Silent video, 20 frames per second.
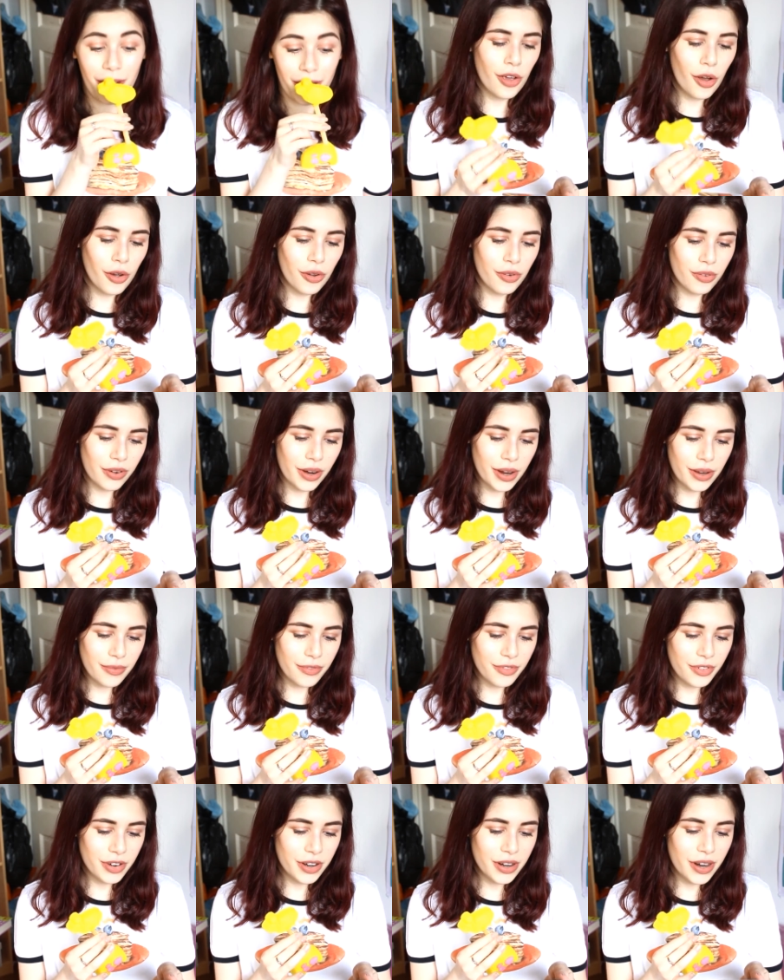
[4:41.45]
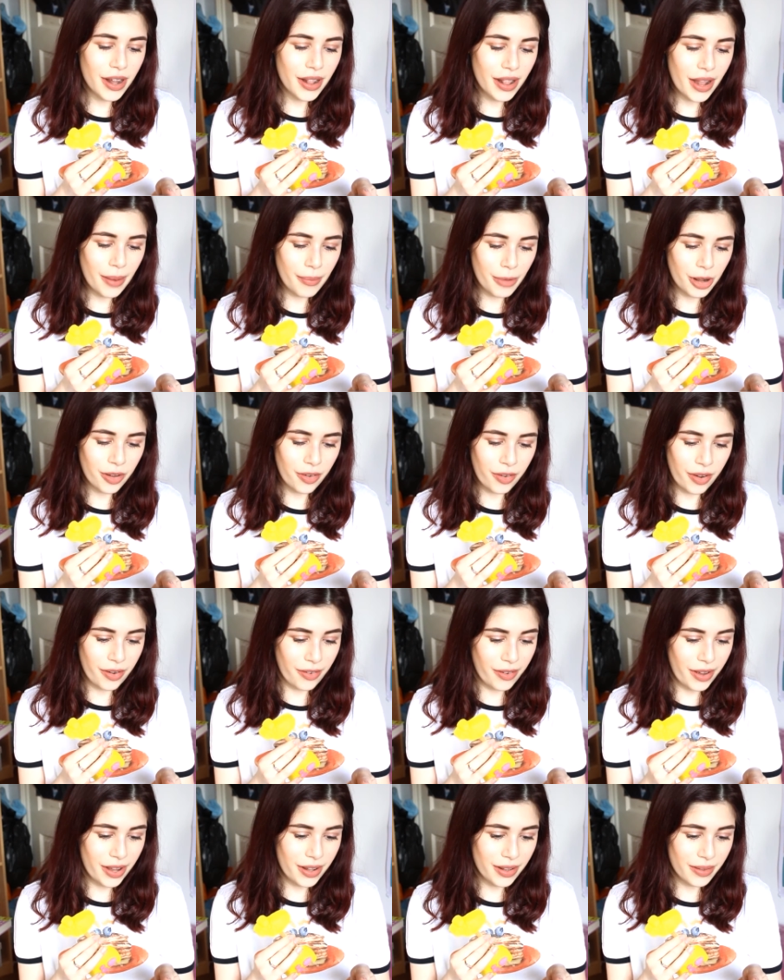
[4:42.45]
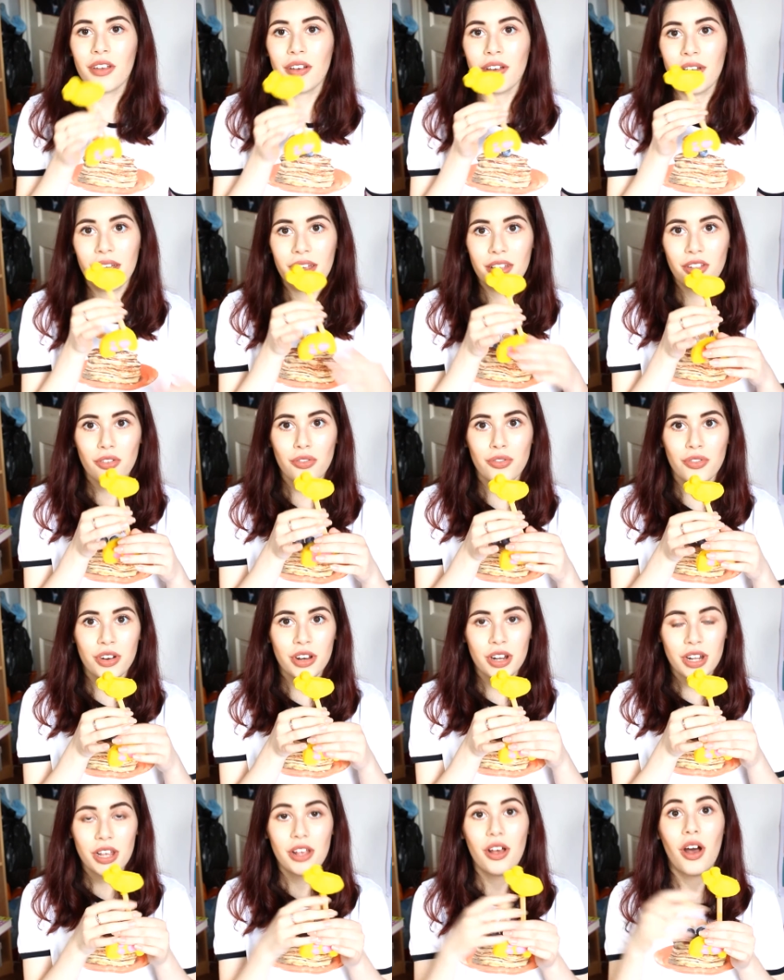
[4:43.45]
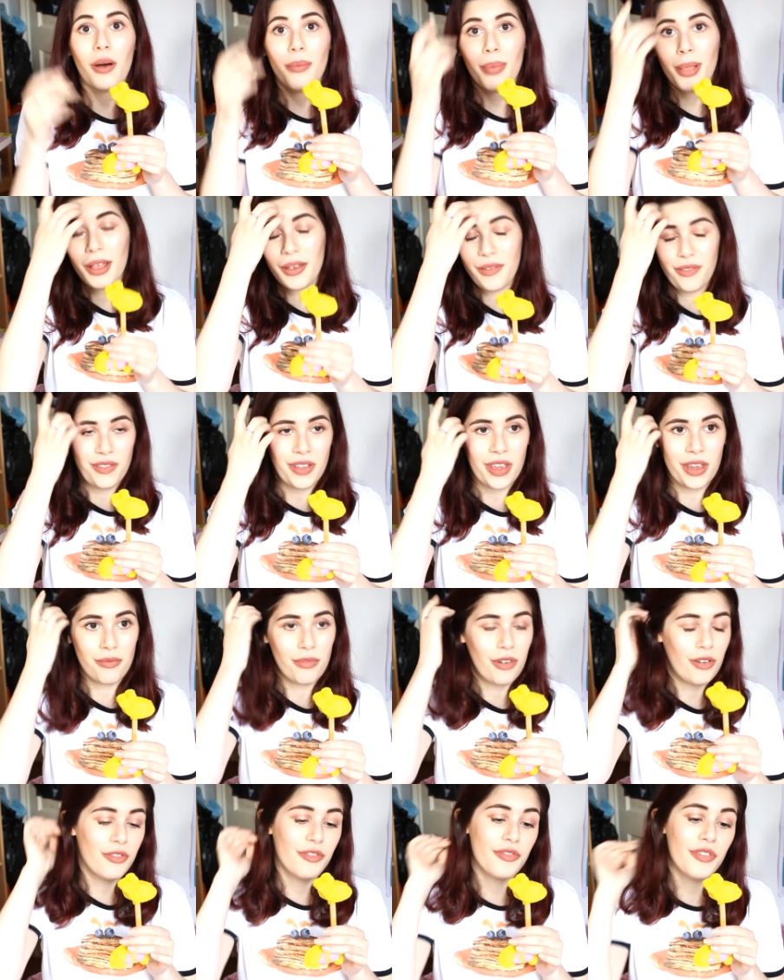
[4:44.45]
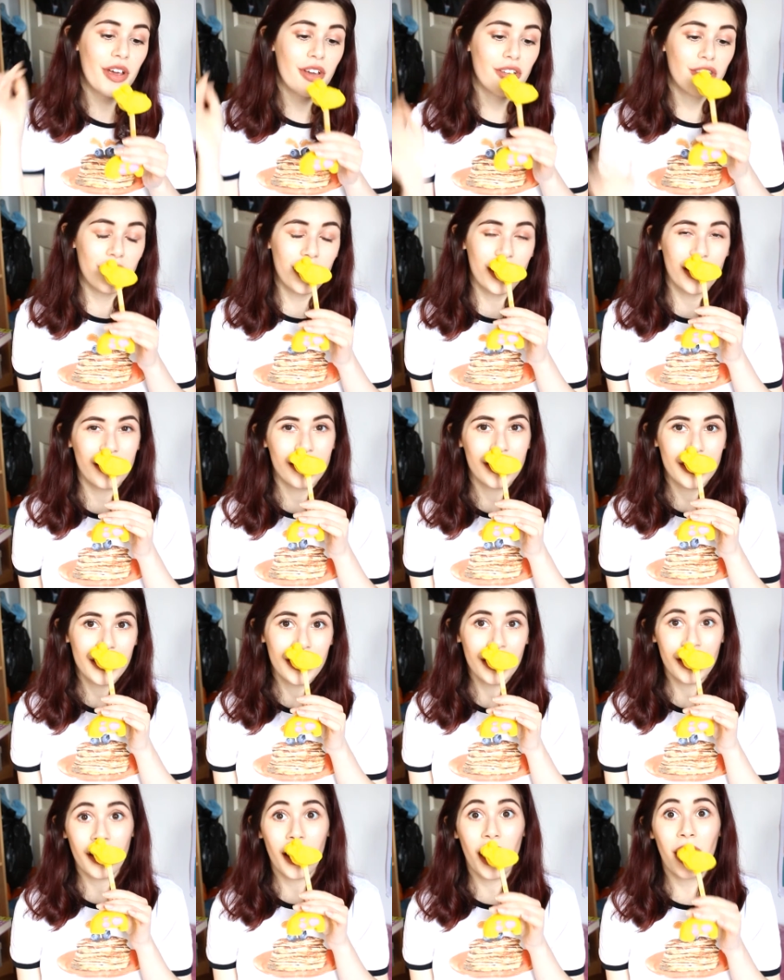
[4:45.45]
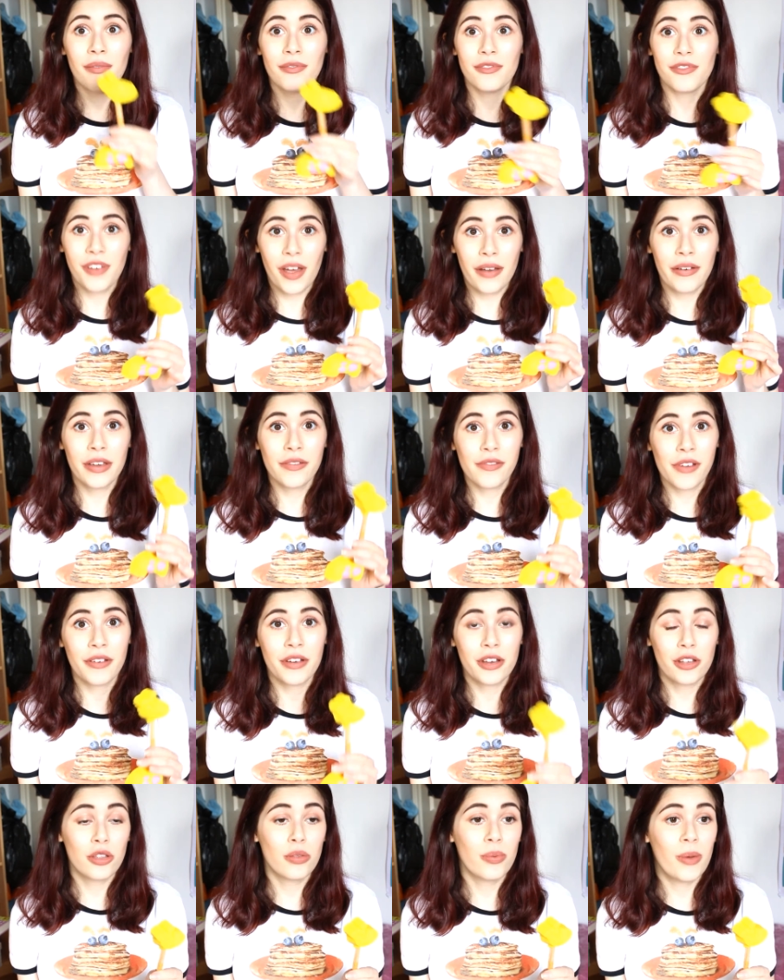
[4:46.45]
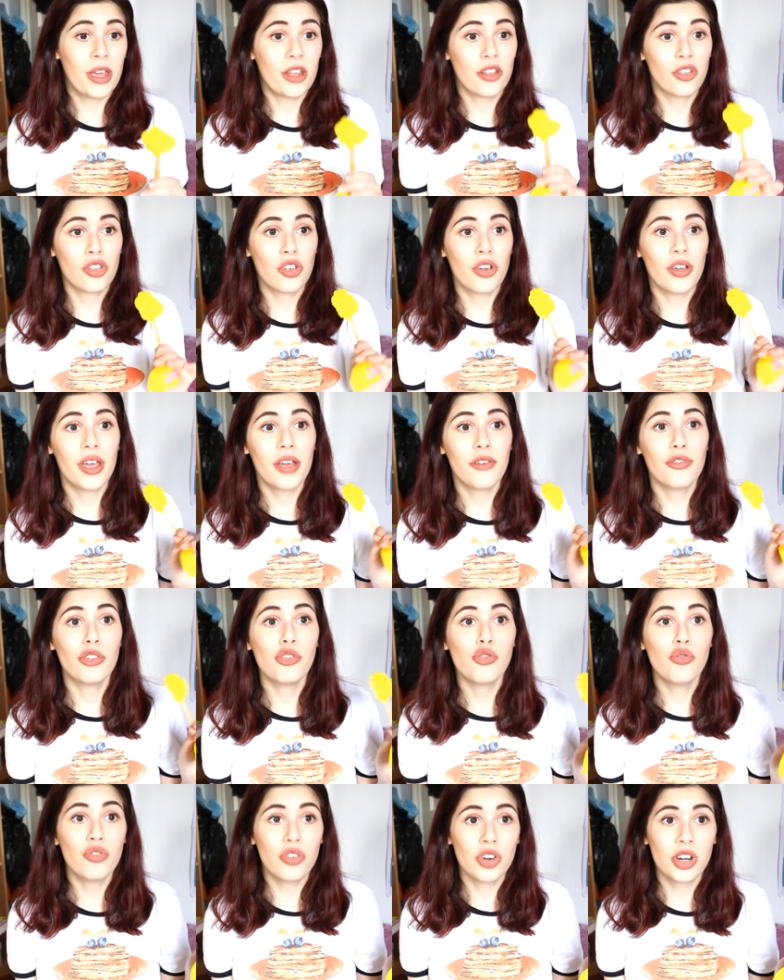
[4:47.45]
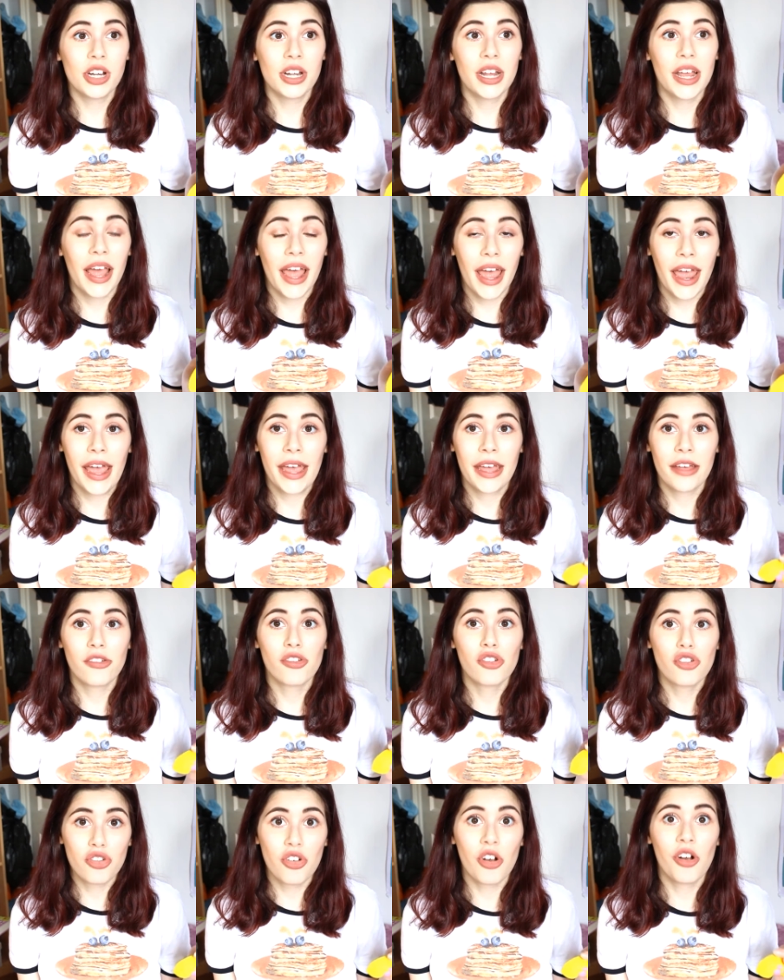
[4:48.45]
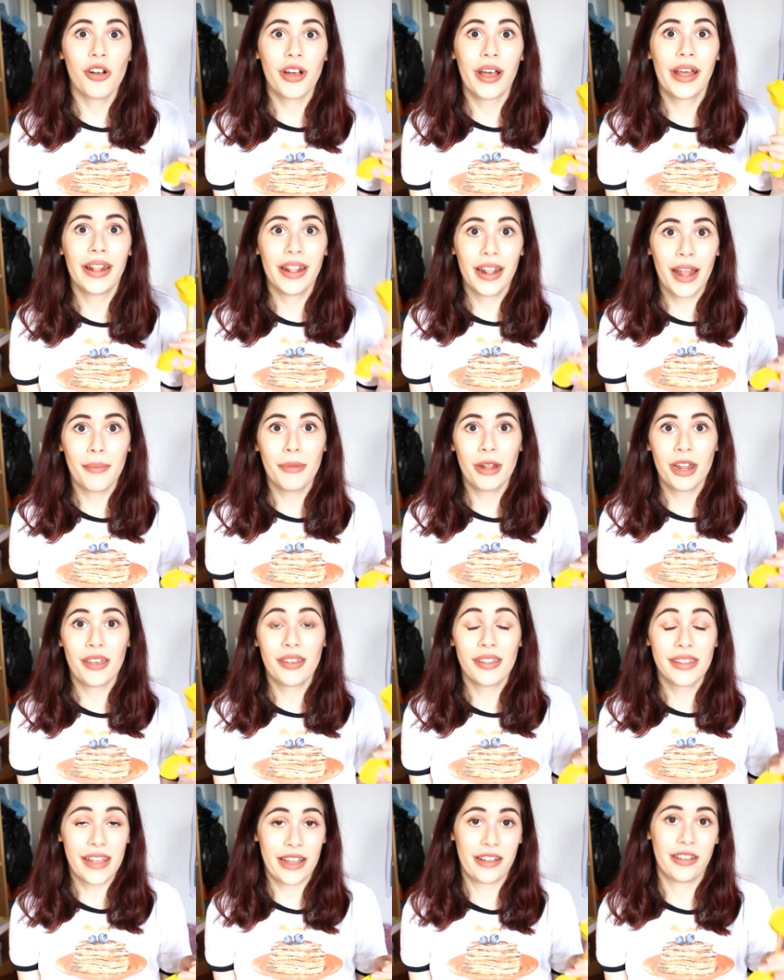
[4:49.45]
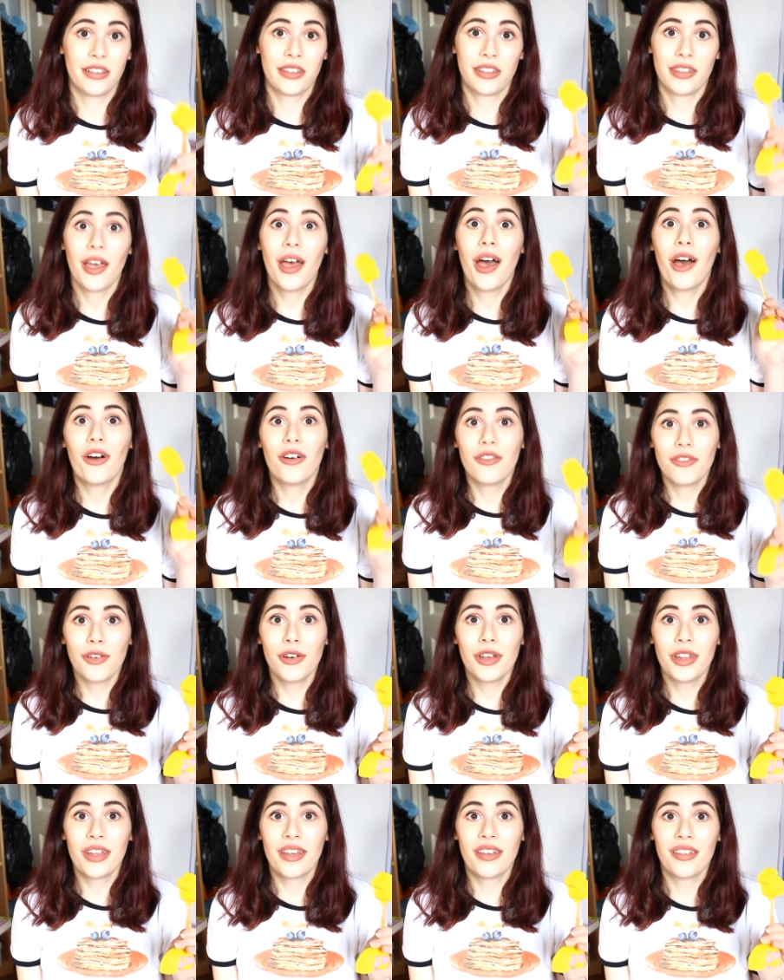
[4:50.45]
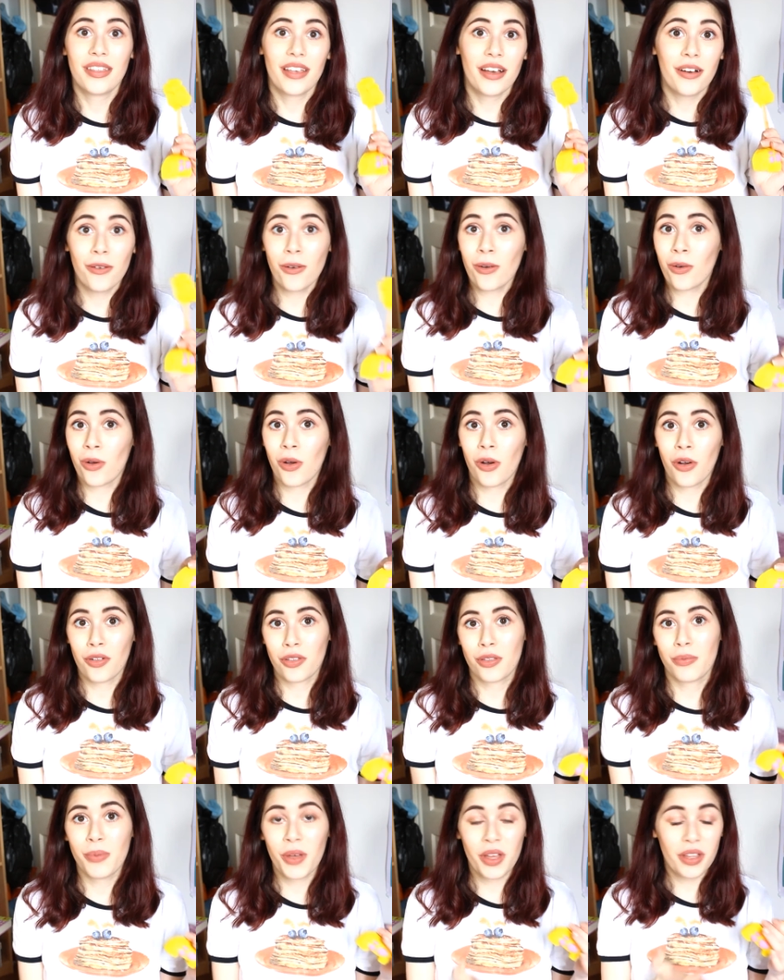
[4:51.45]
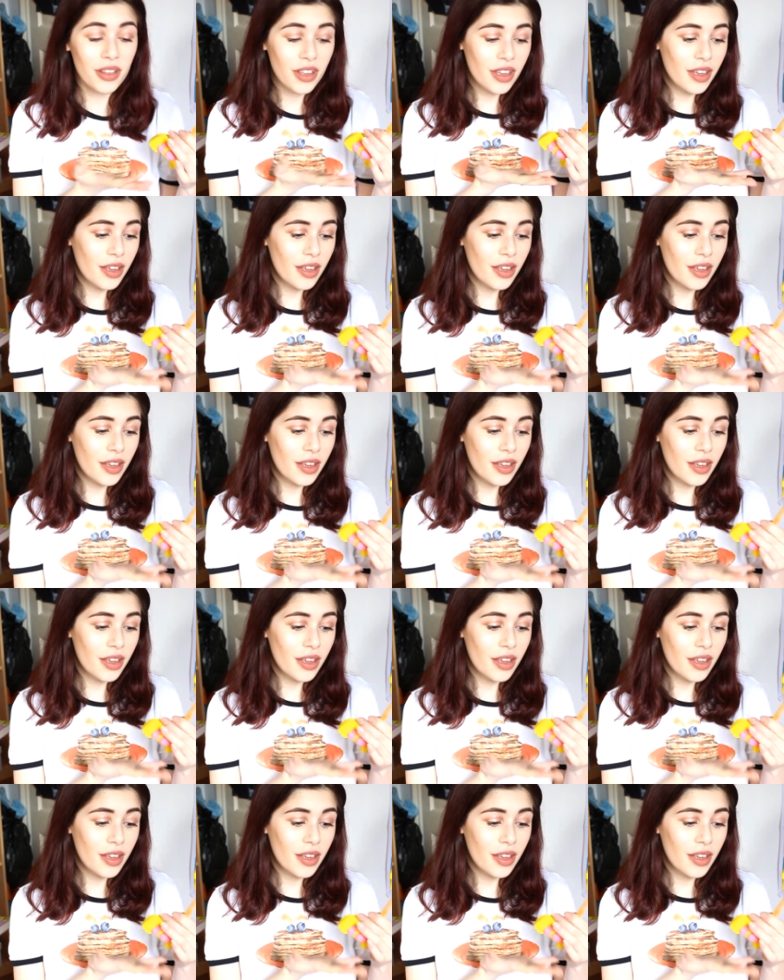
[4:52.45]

It's got grapefruit and lemon oil in, so it's really uplifting, refreshing and very, very sweet. So if you really hate strong lemony scents, avoid this at all costs. But